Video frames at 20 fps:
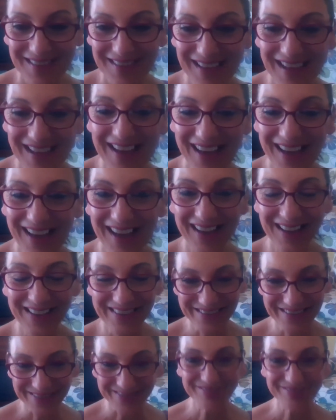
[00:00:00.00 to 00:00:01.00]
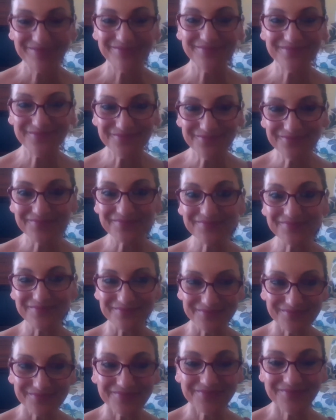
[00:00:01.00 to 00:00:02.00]
over there. Oh,
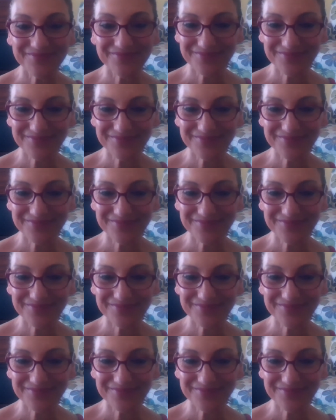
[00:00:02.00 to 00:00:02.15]
the green